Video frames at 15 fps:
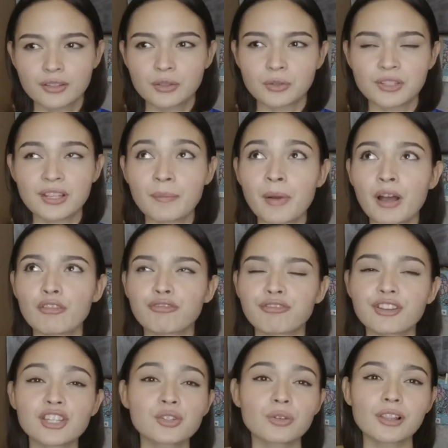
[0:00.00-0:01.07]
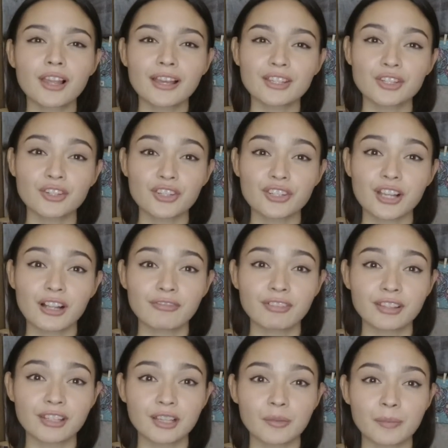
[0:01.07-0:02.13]
somehow visualize yourself a
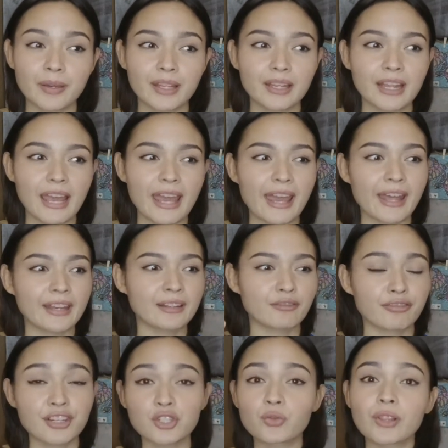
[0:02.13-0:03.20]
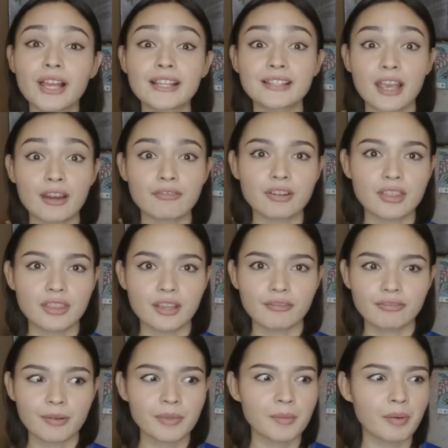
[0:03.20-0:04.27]
little bit and visualize everything,
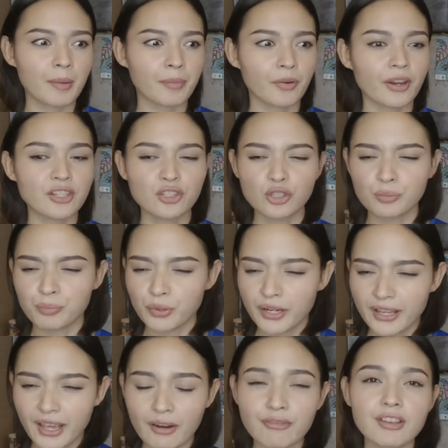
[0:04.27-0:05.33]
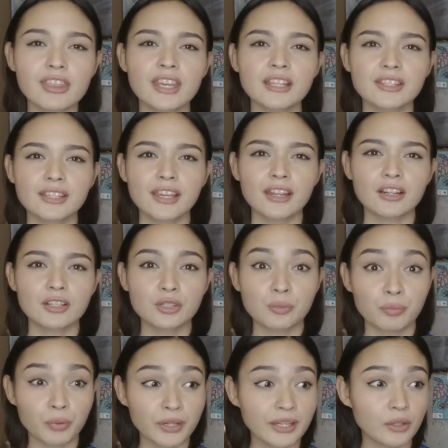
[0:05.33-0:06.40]
from the preparation to putting everything together to
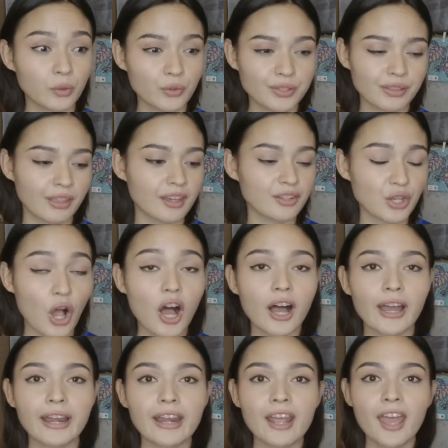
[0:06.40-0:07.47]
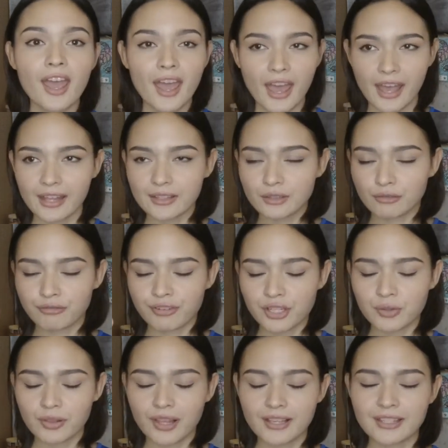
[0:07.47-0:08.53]
putting those things on, and to
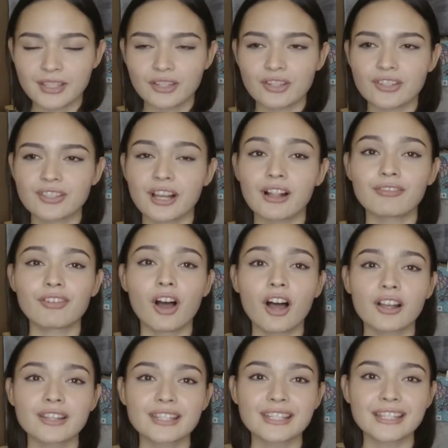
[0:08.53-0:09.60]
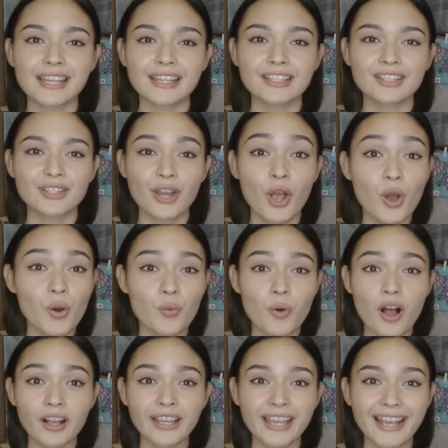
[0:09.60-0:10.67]
visualizing yourself on stage,
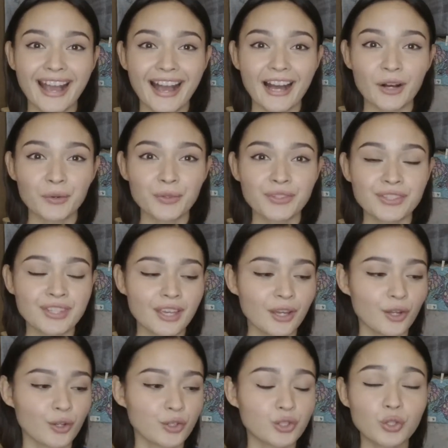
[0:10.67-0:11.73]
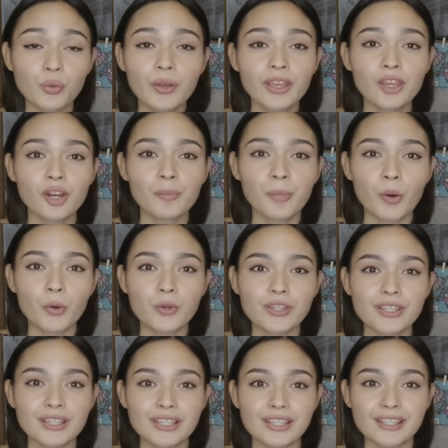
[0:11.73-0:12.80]
walking out, doing your
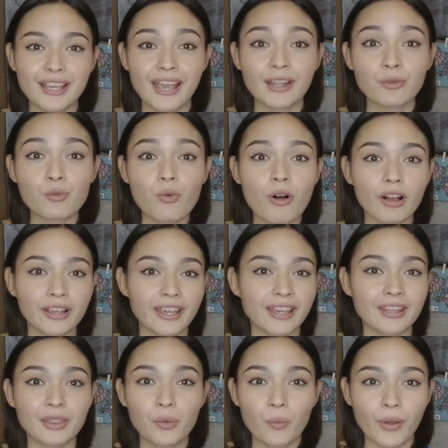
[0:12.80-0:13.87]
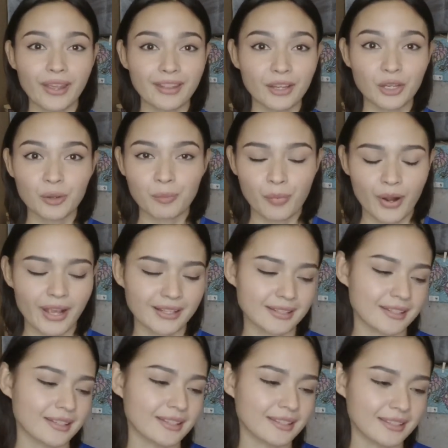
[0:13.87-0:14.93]
poses, and walking in the way that you
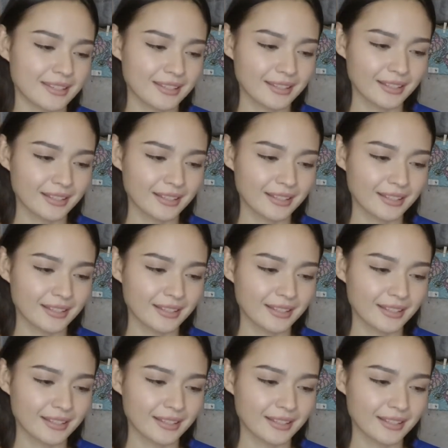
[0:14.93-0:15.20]
practiced.